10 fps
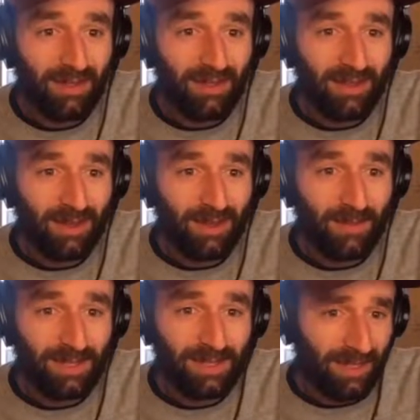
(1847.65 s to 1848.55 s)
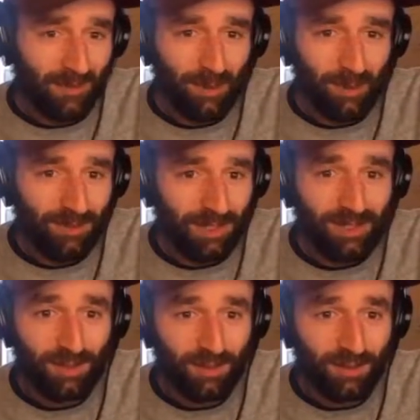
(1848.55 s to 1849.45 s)
It's something that Postgres
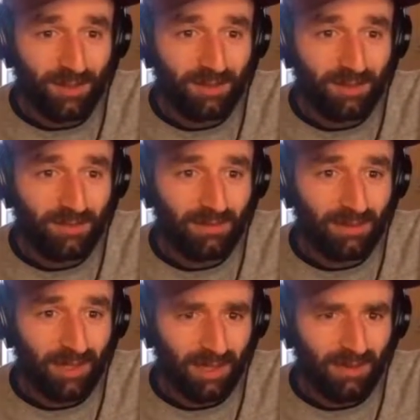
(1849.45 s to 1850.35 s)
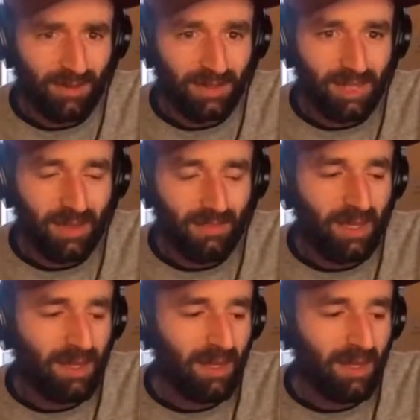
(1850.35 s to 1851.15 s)
could do for kind of a long time.